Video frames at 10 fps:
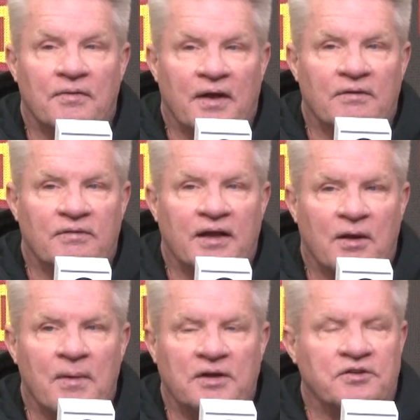they
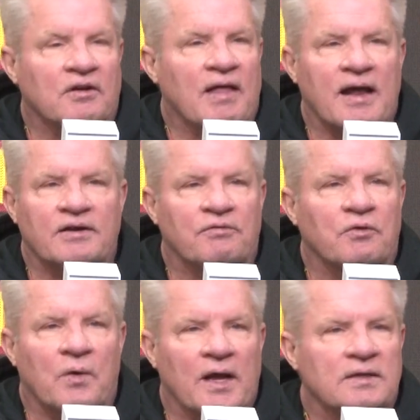come at you in a lot of
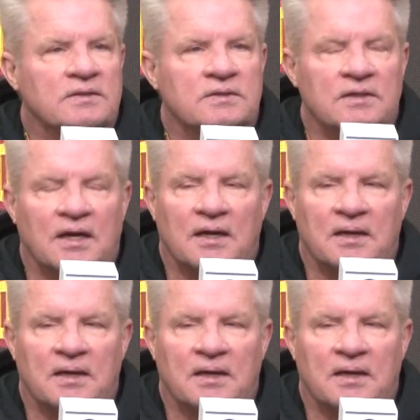different ways. They